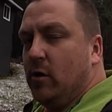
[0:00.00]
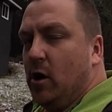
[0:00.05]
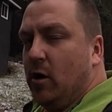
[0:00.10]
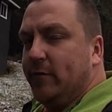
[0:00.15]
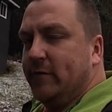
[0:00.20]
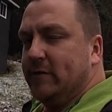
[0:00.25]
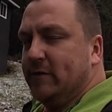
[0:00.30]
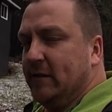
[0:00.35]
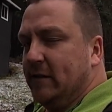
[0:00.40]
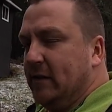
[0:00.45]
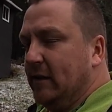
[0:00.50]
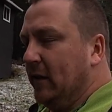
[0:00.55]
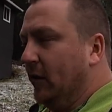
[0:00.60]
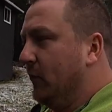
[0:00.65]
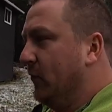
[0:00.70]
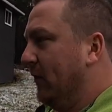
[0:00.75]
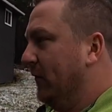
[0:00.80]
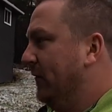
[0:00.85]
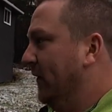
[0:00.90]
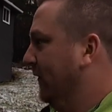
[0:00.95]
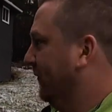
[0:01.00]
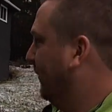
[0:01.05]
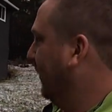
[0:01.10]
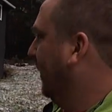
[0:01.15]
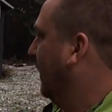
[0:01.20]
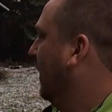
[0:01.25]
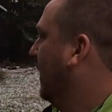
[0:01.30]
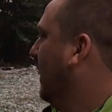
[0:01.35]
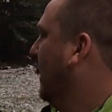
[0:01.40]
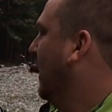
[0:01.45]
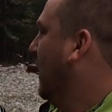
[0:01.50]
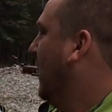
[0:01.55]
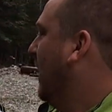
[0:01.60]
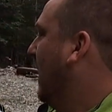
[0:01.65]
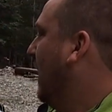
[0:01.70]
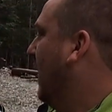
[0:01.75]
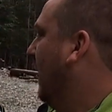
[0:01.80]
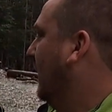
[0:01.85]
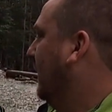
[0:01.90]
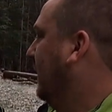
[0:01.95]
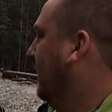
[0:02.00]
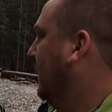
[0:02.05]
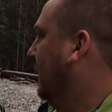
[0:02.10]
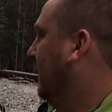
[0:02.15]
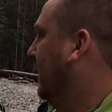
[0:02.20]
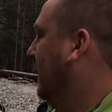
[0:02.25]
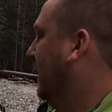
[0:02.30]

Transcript: obviously T350, and